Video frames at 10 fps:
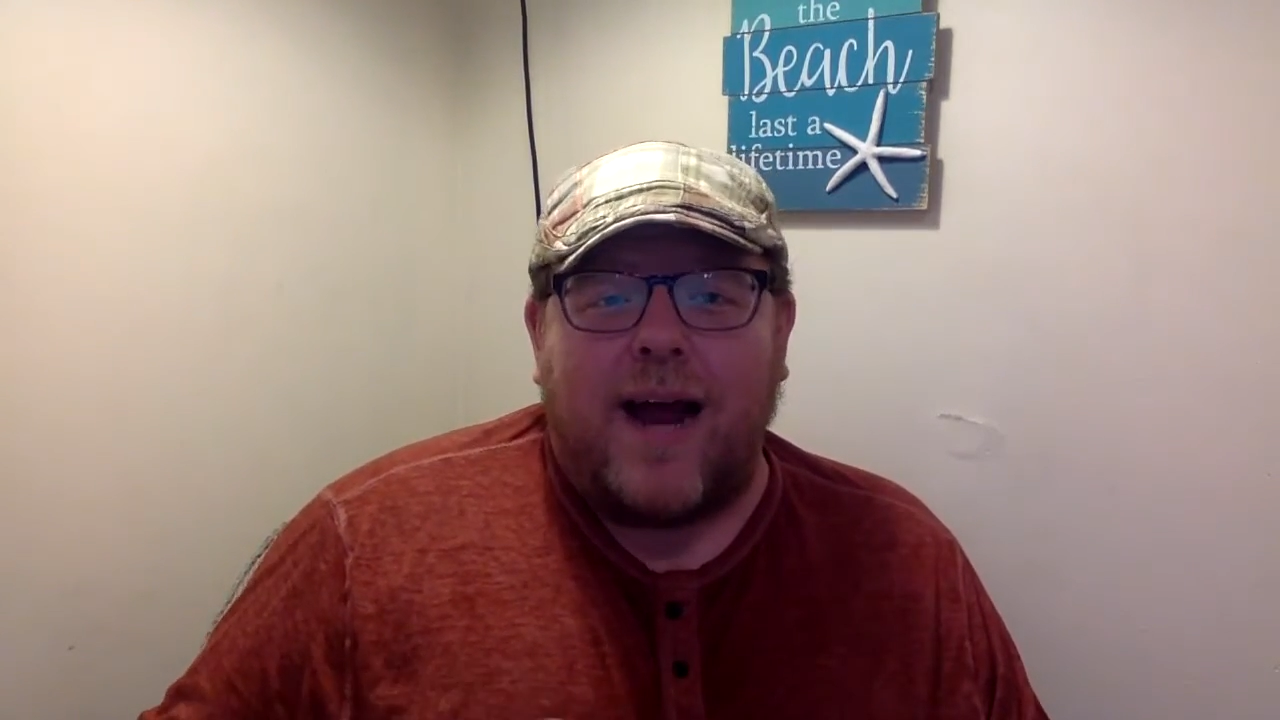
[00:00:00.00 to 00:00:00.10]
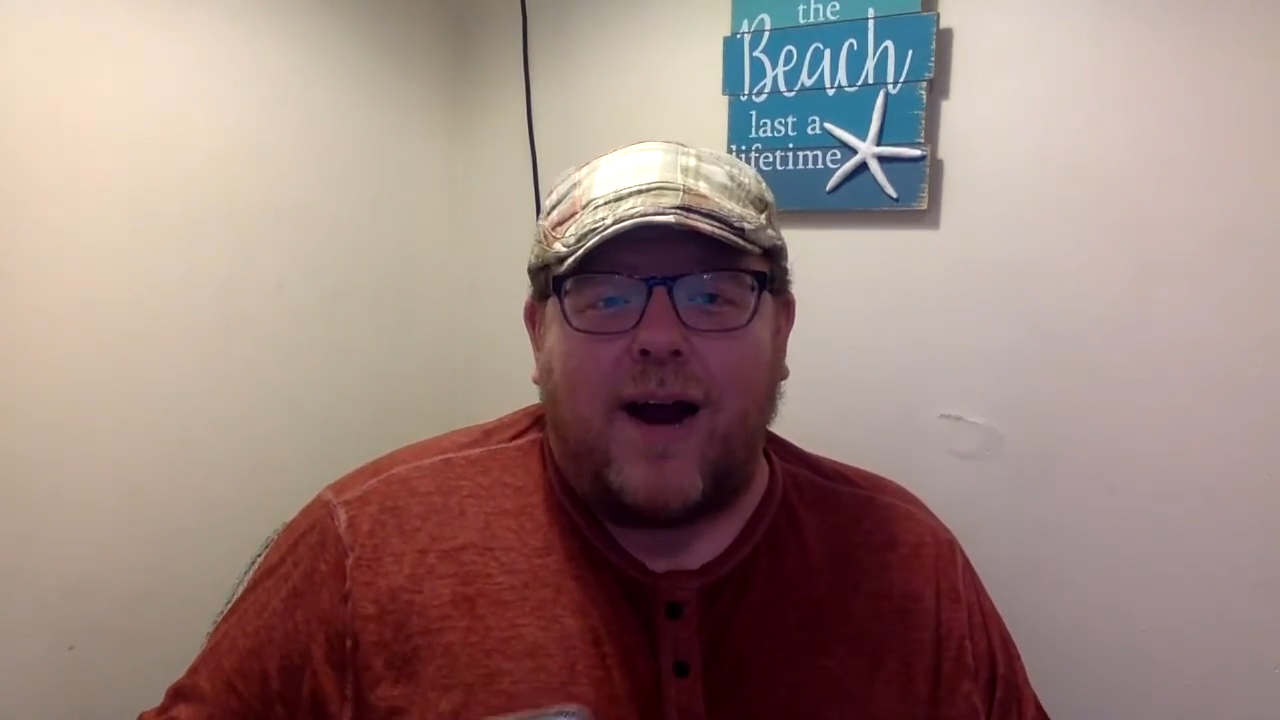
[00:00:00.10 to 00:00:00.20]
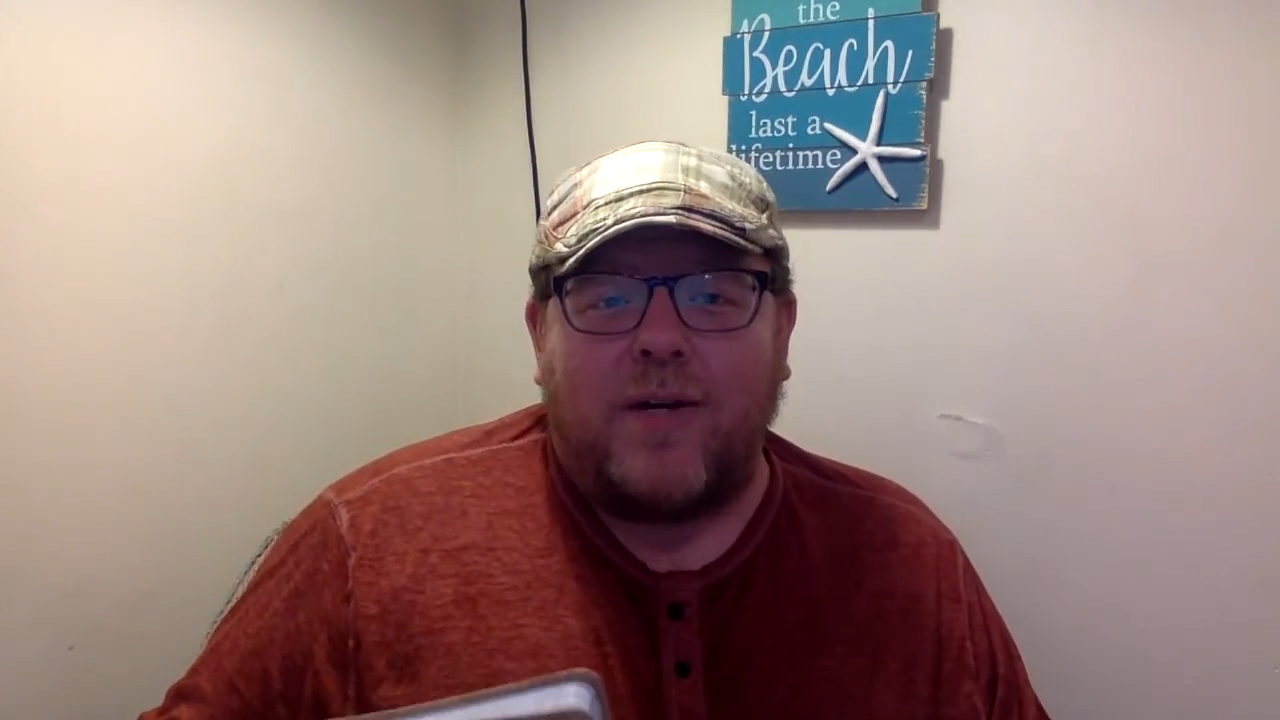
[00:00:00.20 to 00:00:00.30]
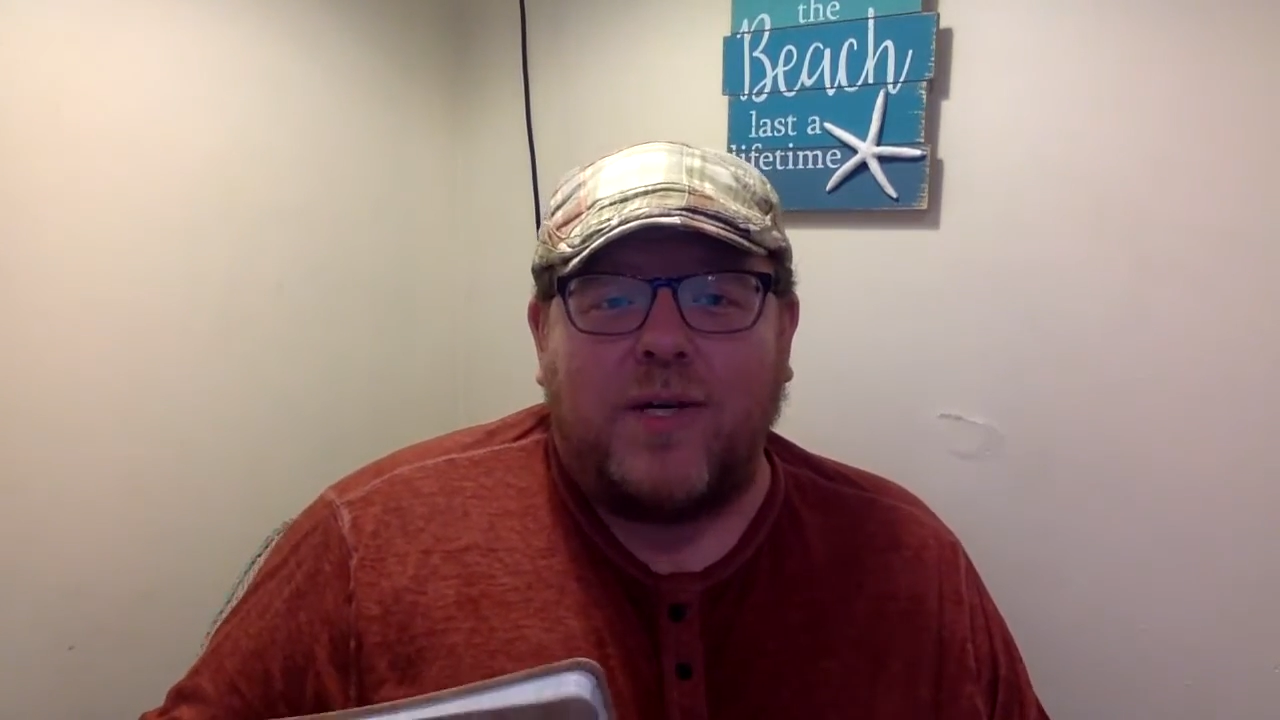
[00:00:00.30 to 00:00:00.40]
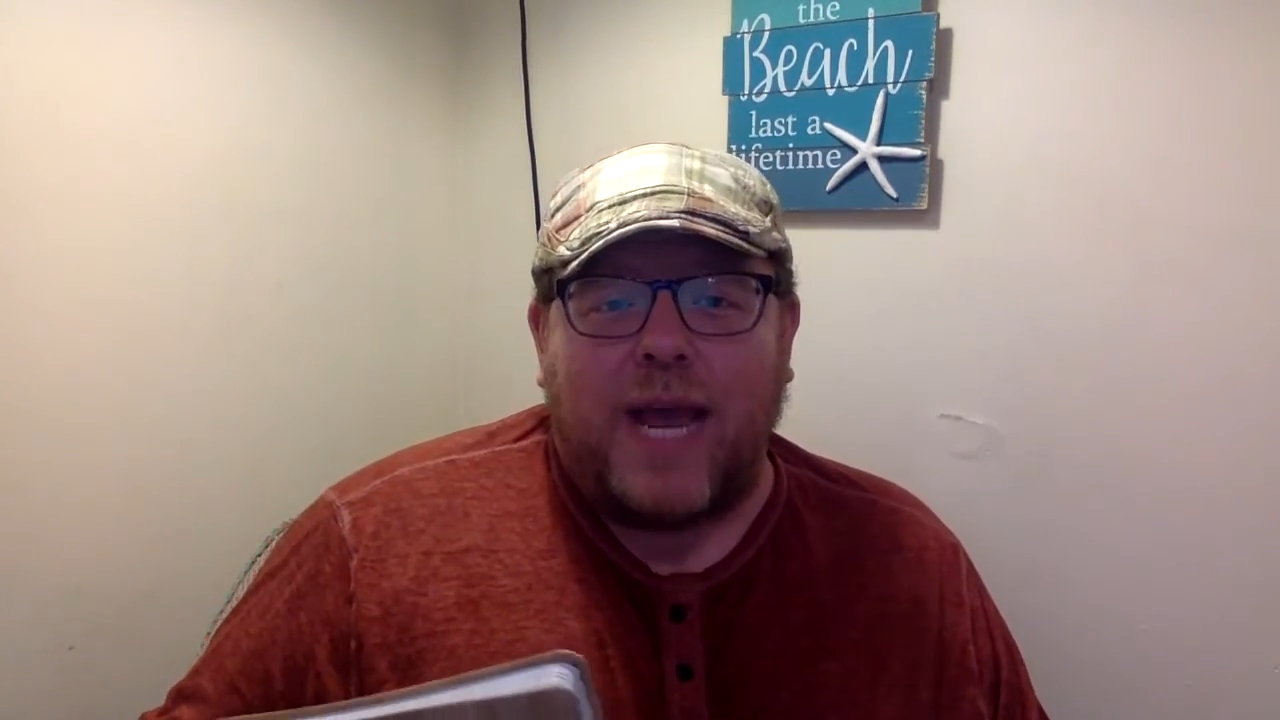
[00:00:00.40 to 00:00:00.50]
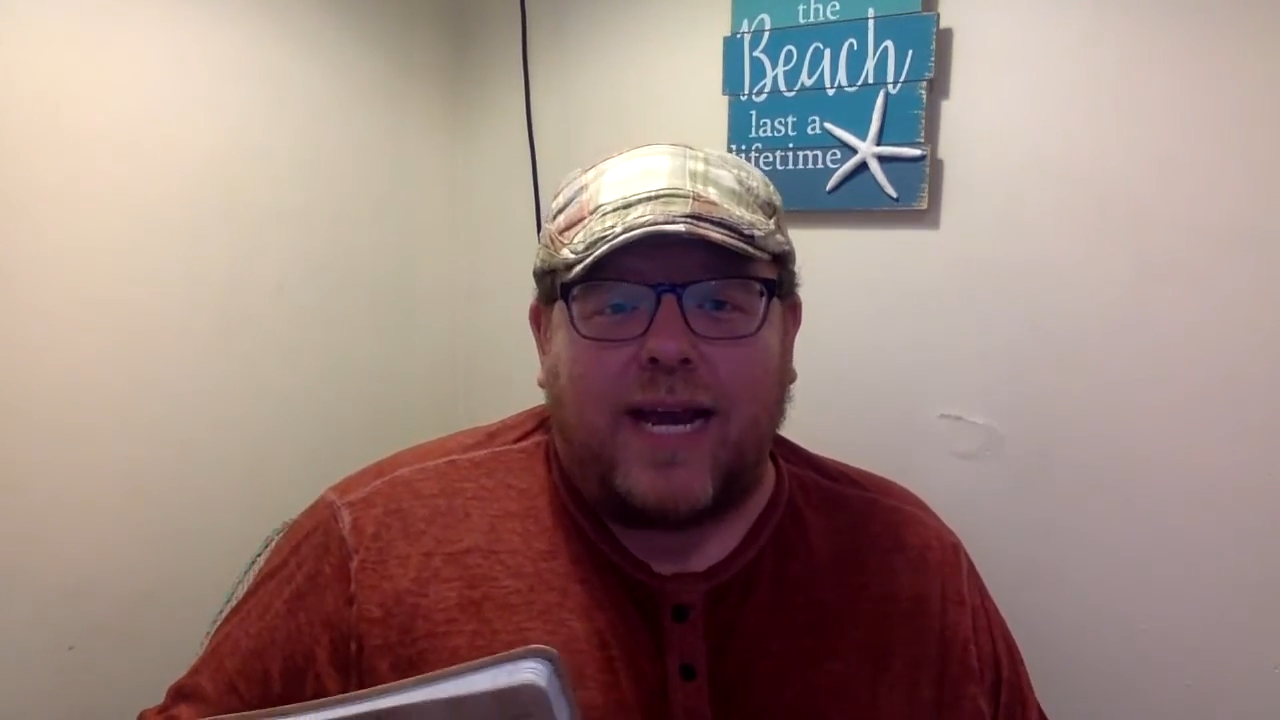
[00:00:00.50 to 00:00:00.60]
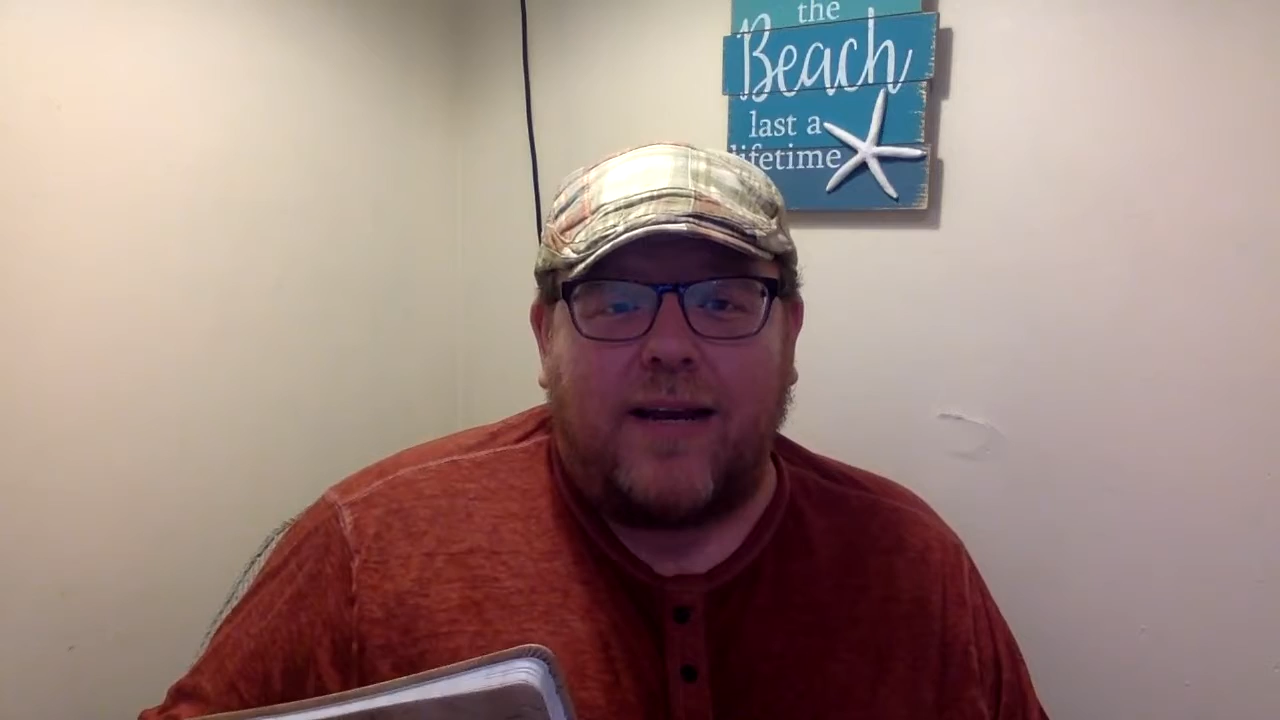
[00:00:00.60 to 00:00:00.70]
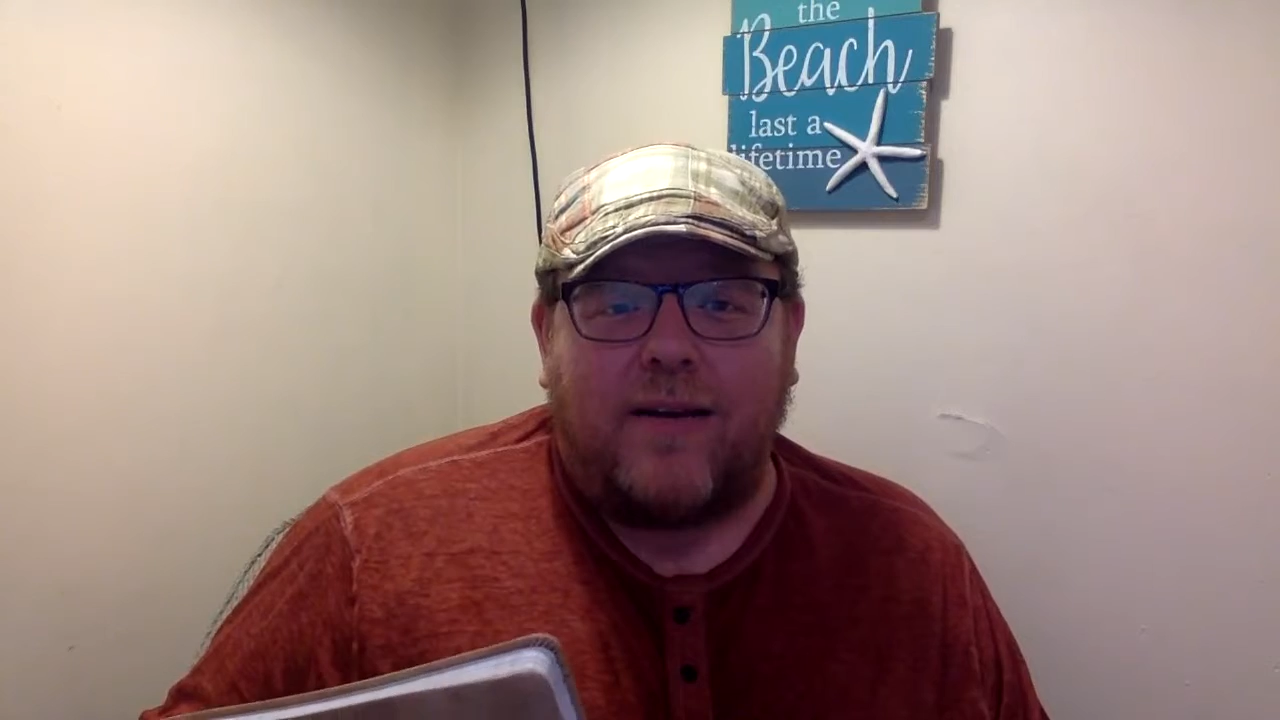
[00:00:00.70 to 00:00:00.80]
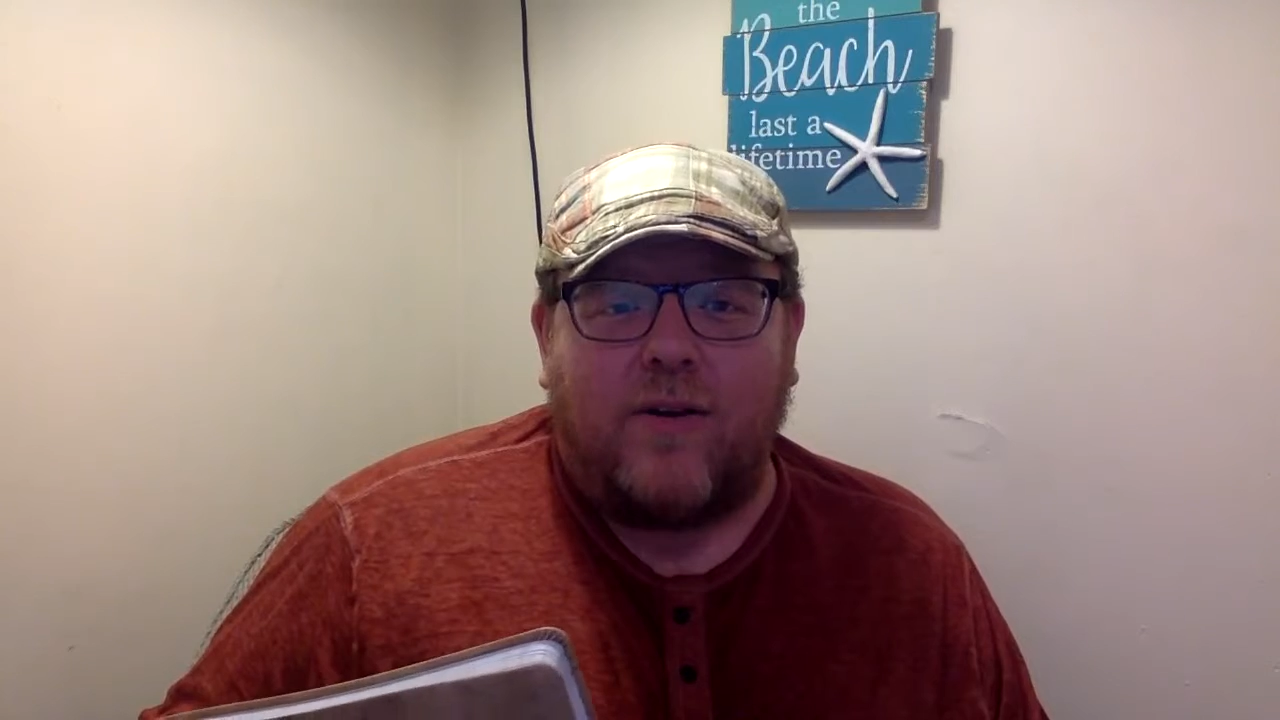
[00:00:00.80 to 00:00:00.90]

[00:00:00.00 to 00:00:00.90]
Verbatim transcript: our second